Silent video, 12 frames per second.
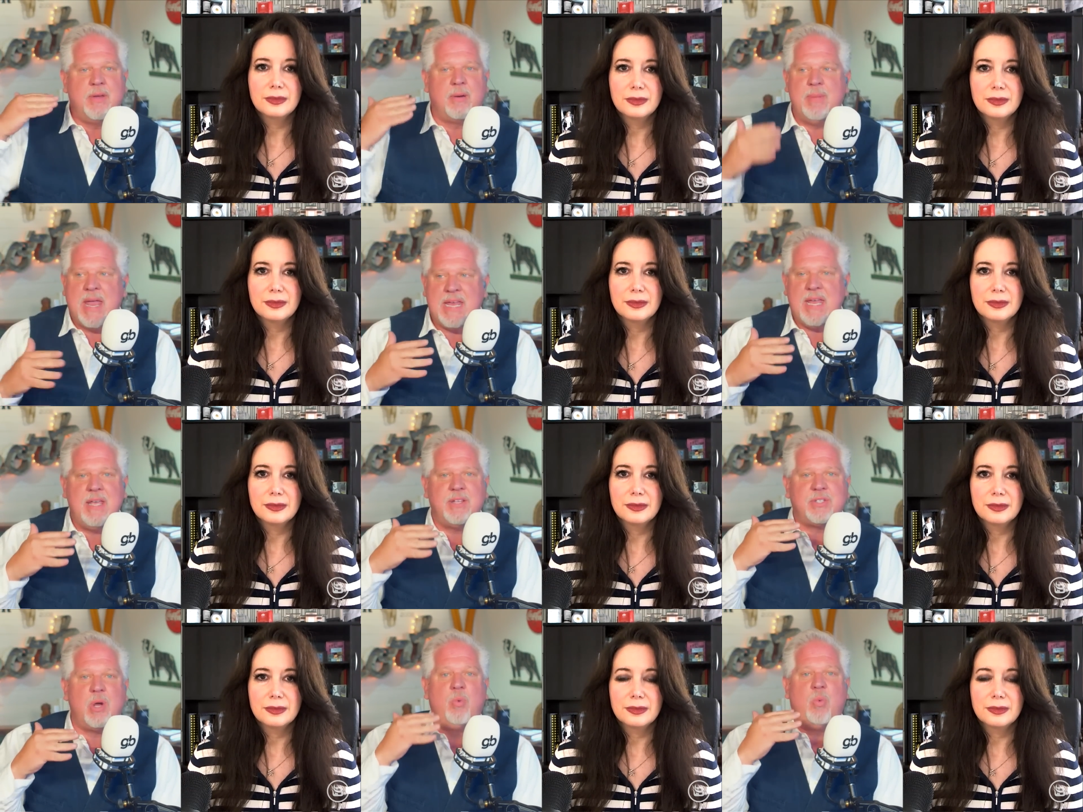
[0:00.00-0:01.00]
Speaker 1: They're making
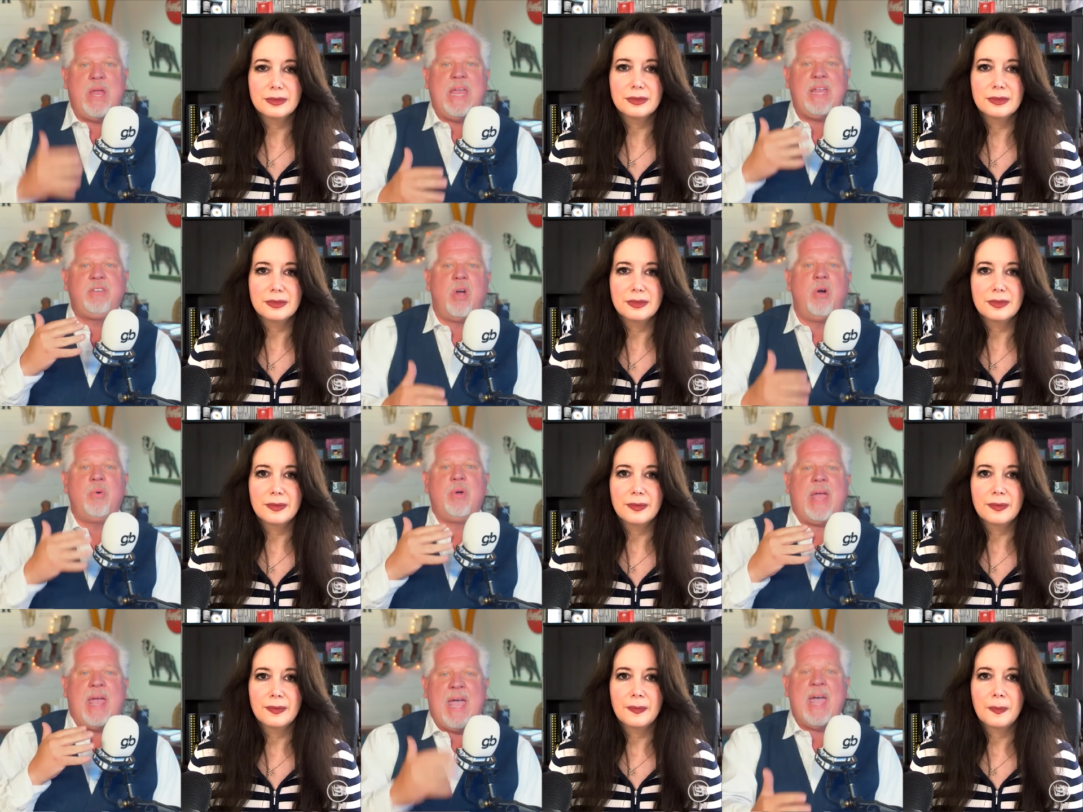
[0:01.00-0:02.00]
it so we
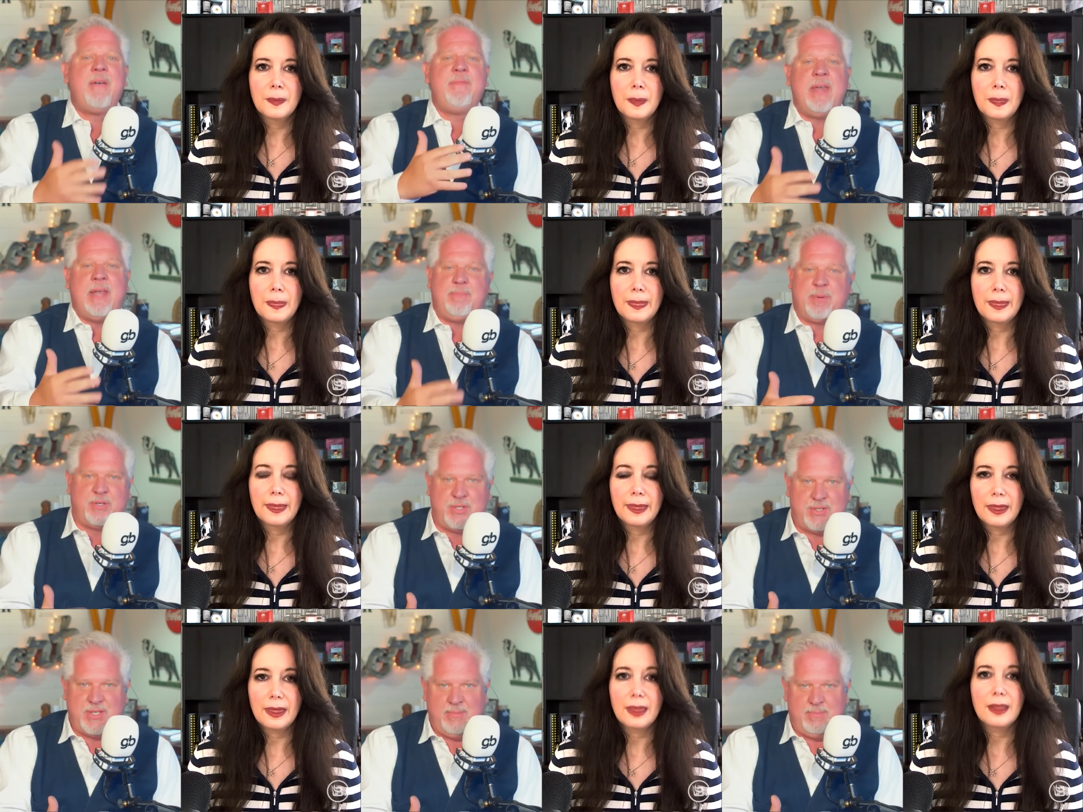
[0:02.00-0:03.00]
don't have any
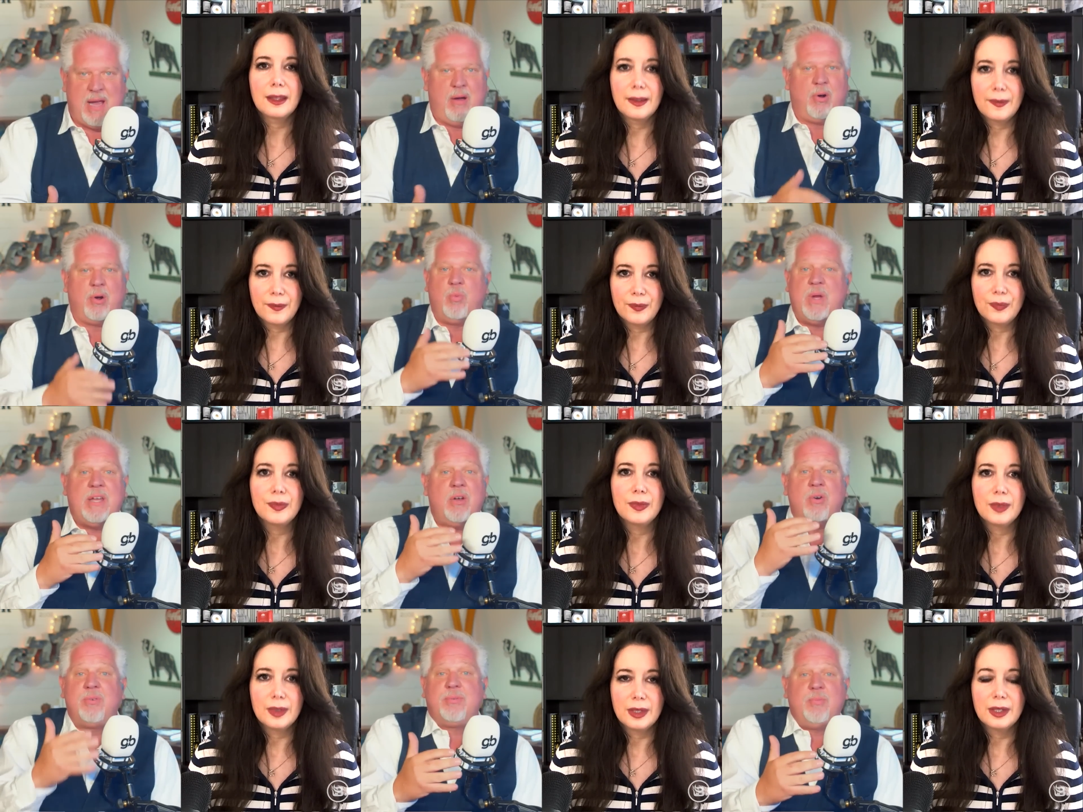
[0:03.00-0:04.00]
purchasing power.
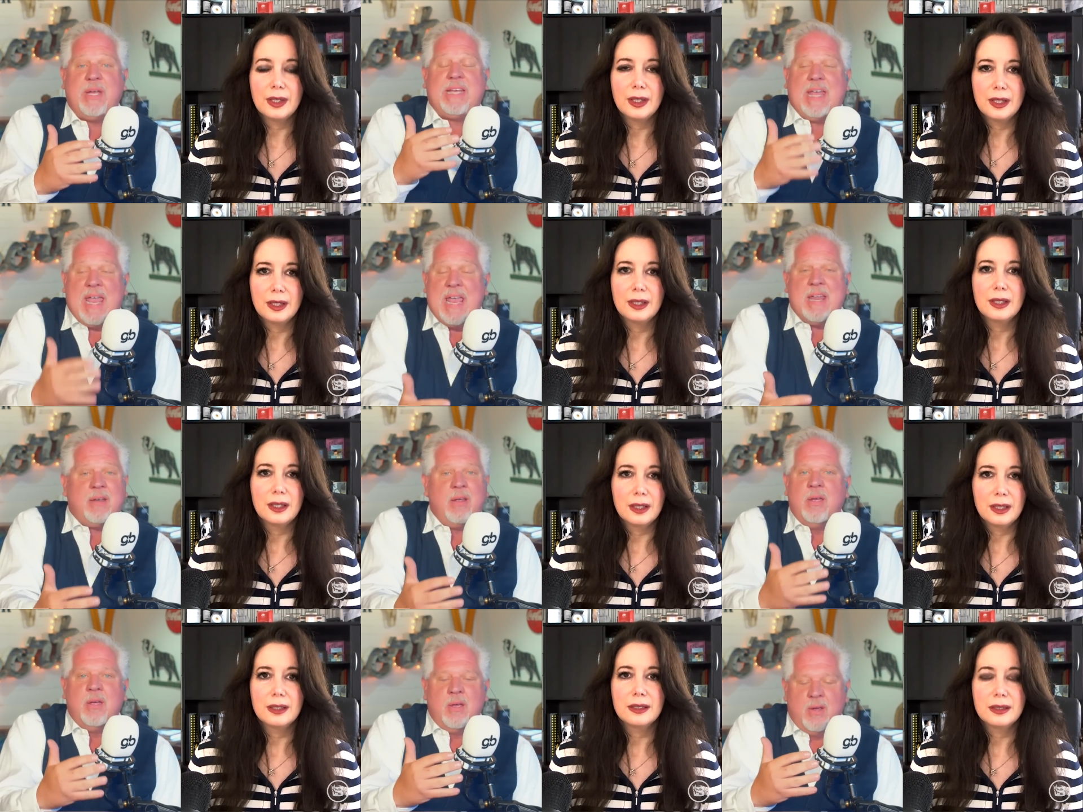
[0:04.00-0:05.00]
We don't, we can't.